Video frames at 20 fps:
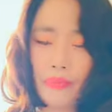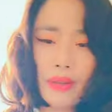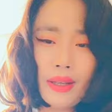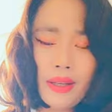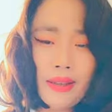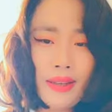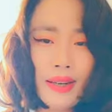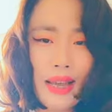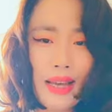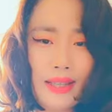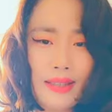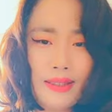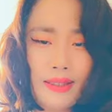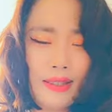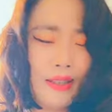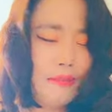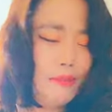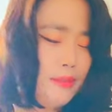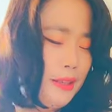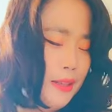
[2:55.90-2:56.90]

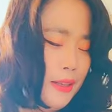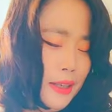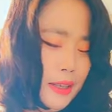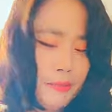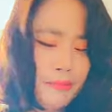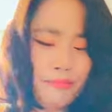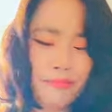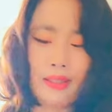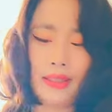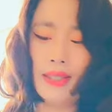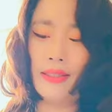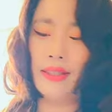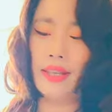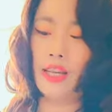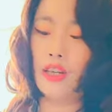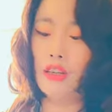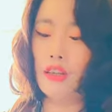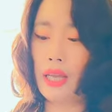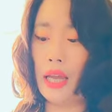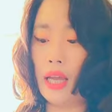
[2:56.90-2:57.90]
Let's take
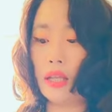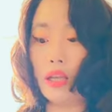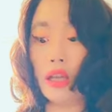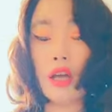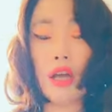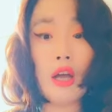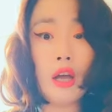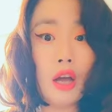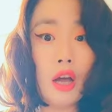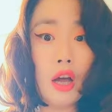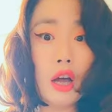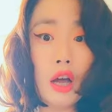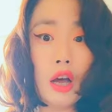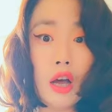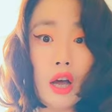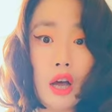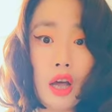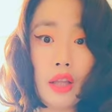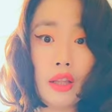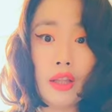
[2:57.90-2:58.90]
a look at
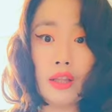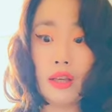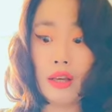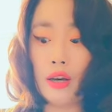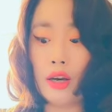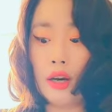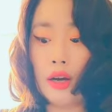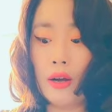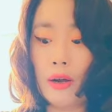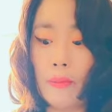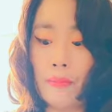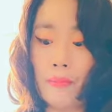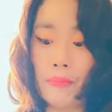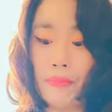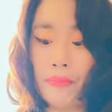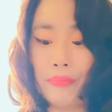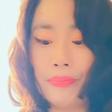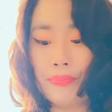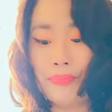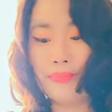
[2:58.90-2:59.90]
the
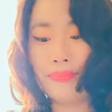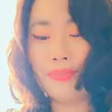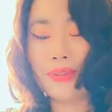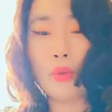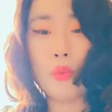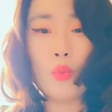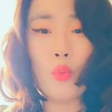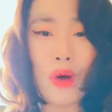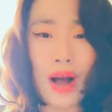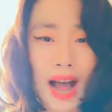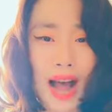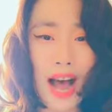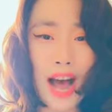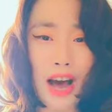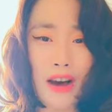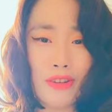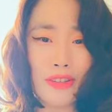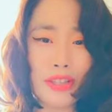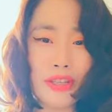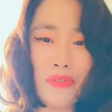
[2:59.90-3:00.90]

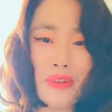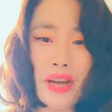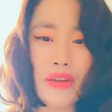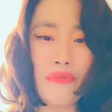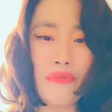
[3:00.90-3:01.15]
wow, divine